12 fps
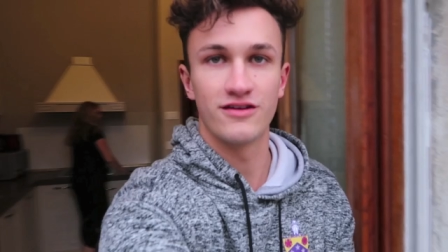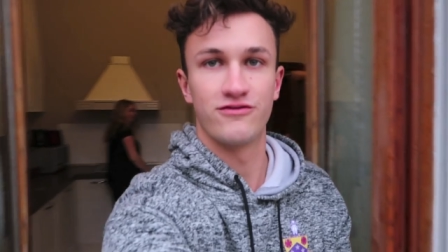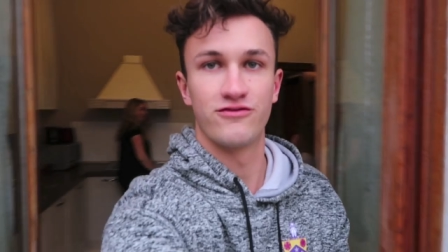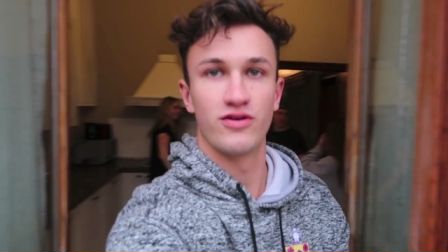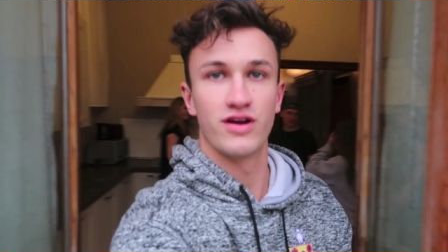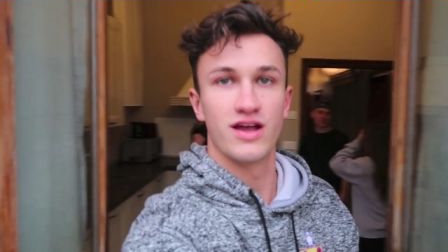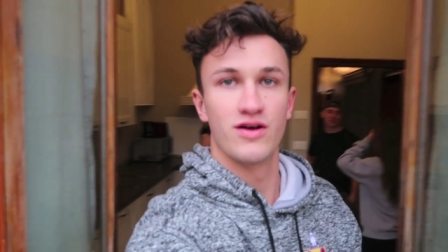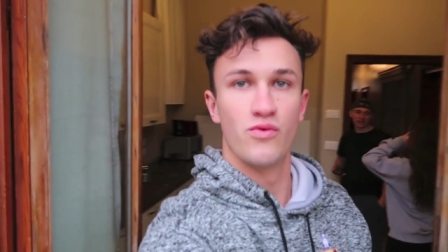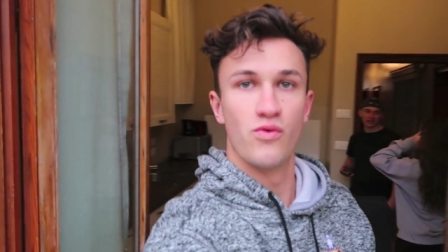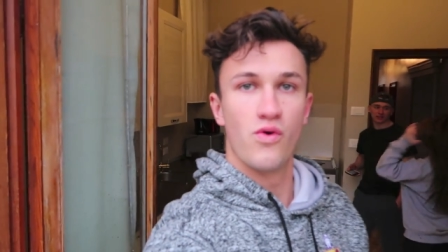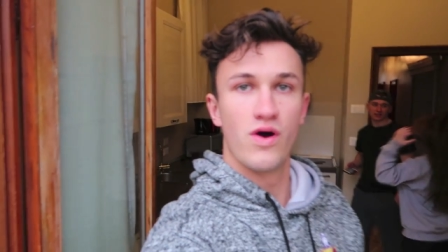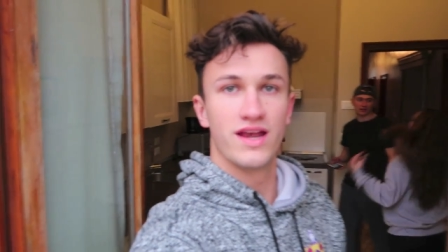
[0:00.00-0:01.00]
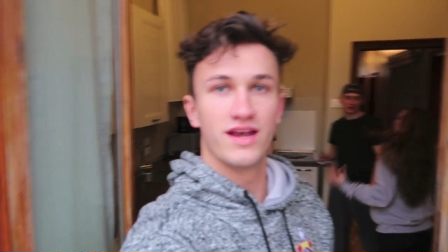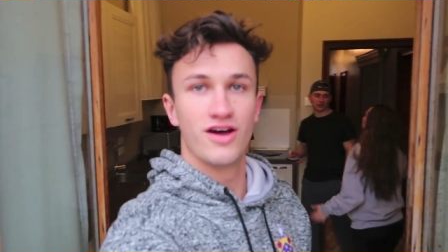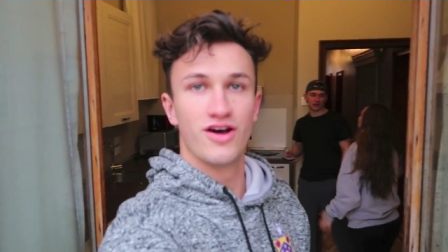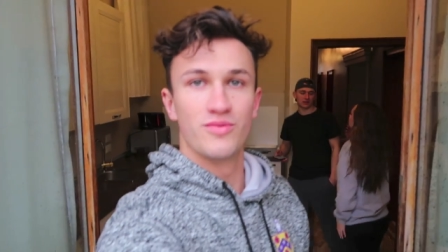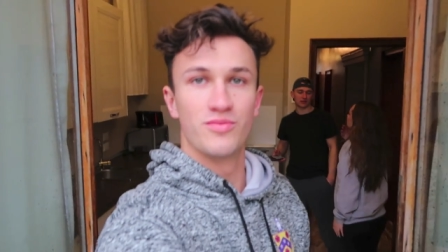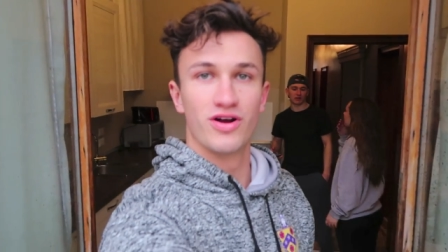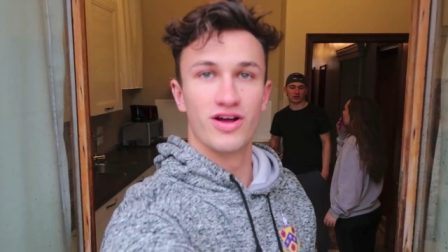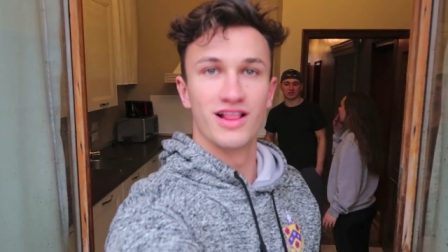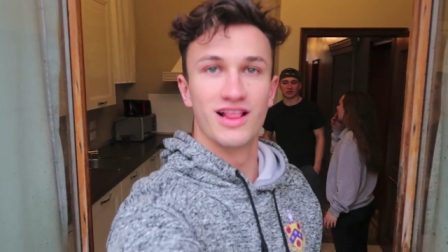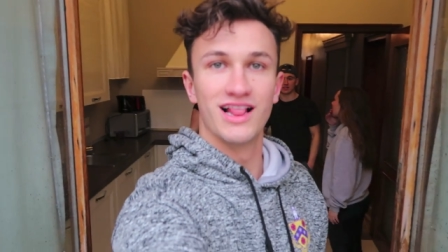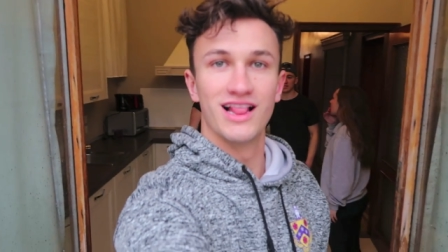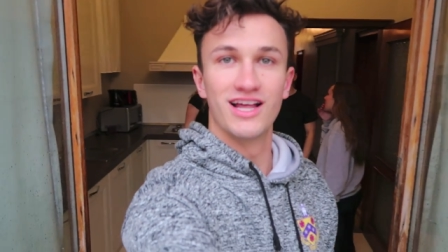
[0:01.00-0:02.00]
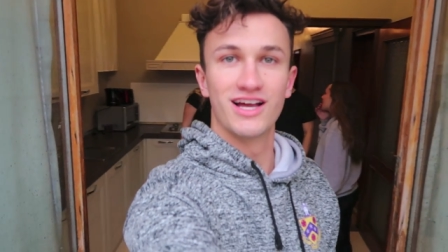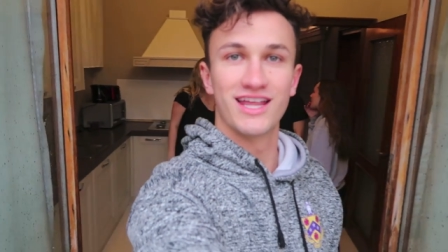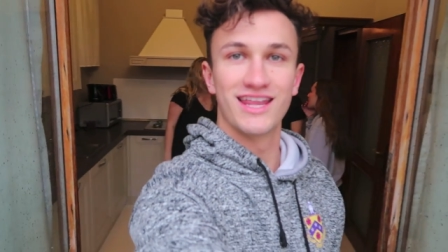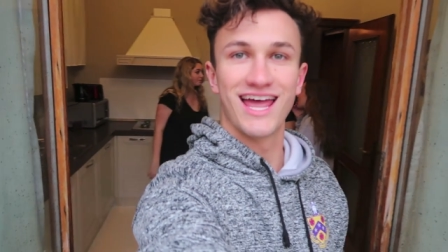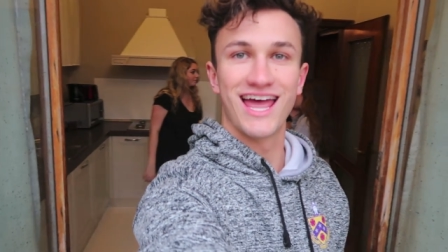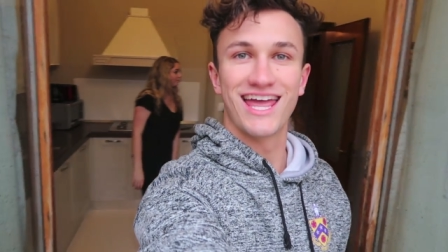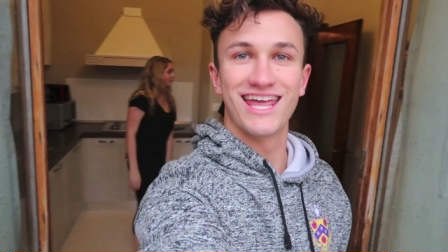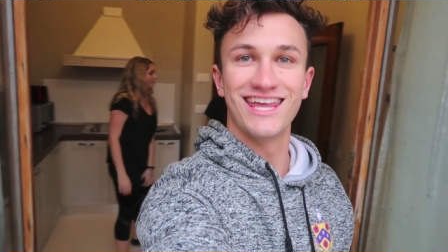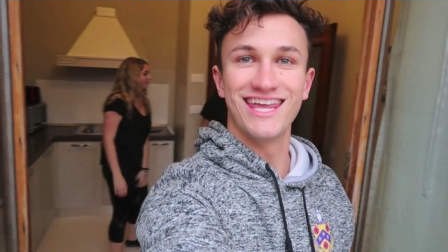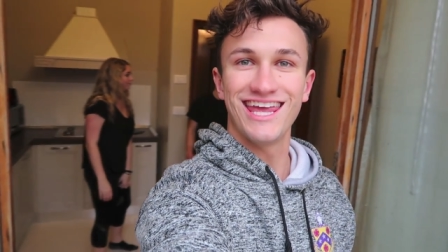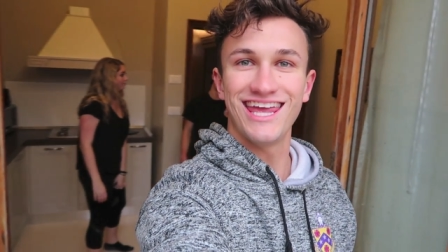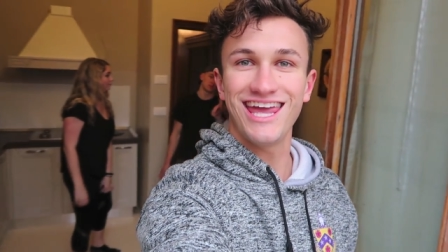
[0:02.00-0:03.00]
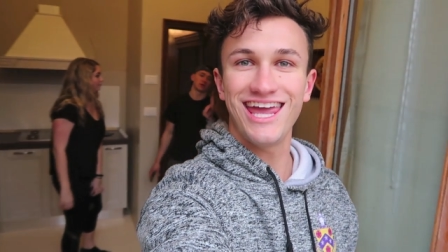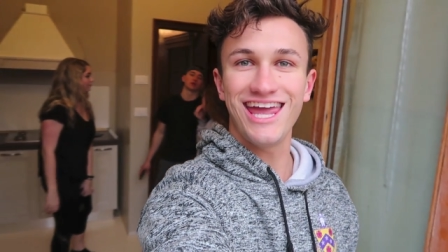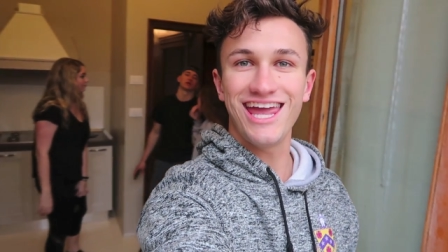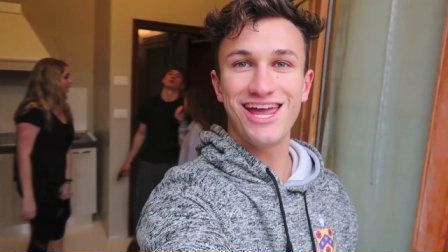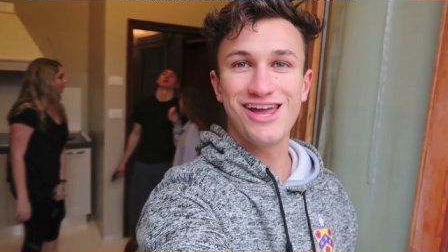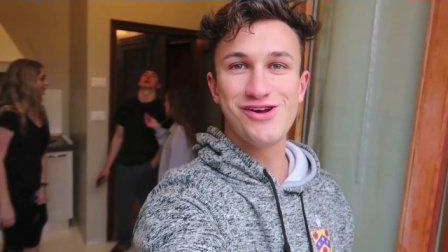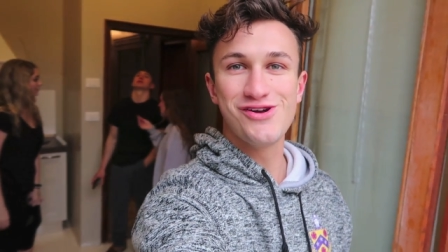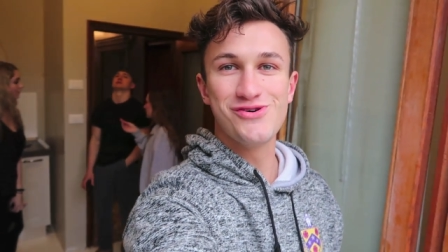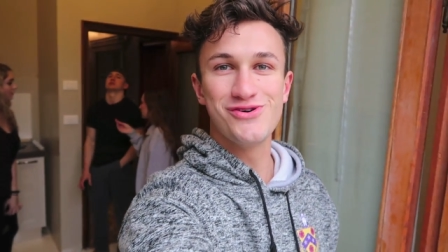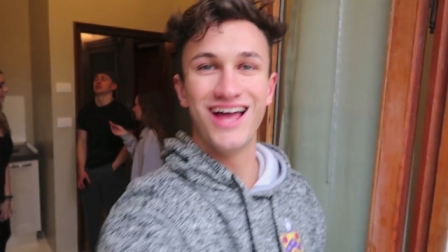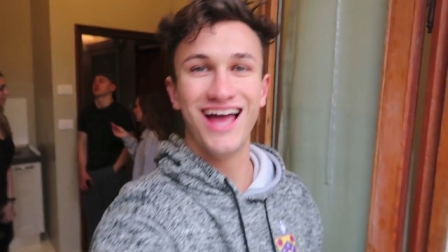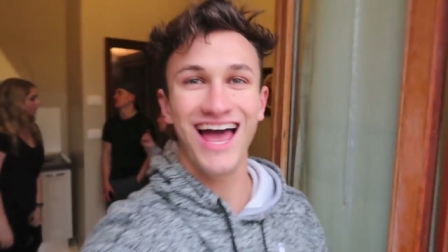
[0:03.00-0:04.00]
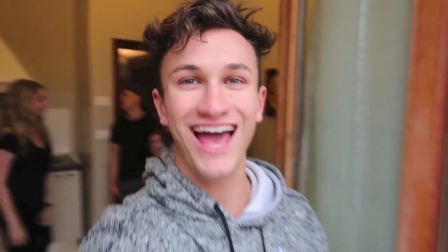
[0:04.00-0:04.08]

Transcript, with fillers: the freaking window, bro. Look at that. Ew!